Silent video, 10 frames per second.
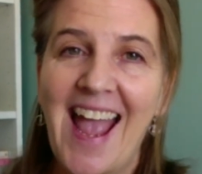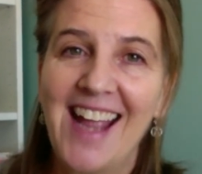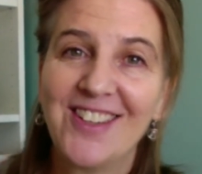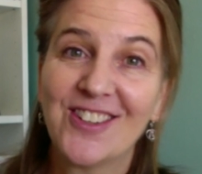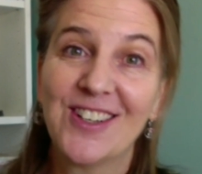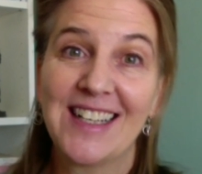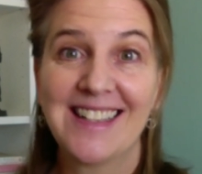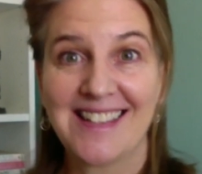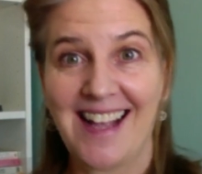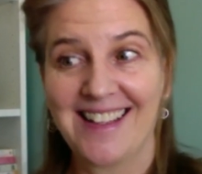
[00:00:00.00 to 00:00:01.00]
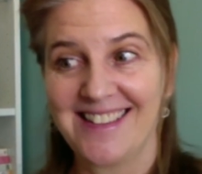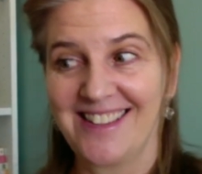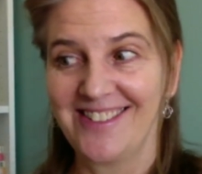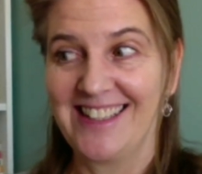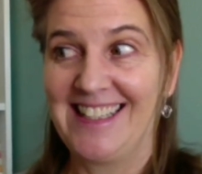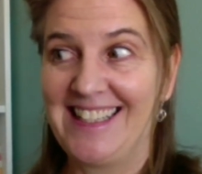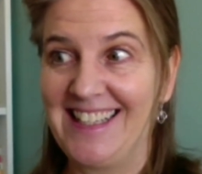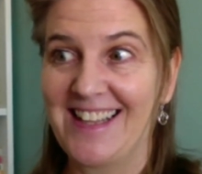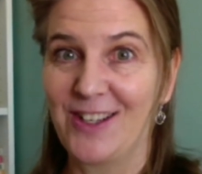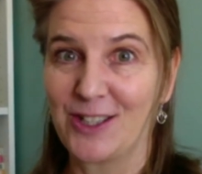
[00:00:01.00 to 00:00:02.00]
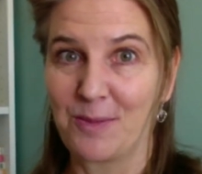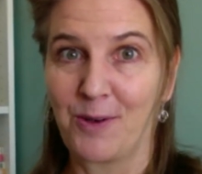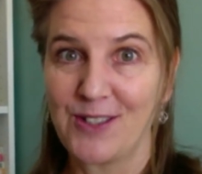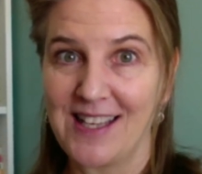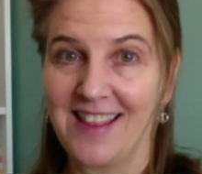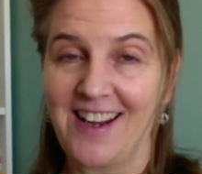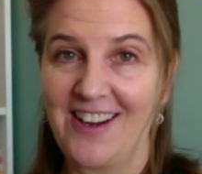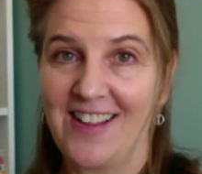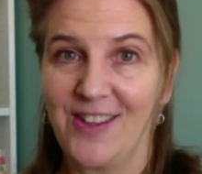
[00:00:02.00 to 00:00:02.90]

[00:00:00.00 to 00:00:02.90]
and you're in silence and you're eating, and there's a person there,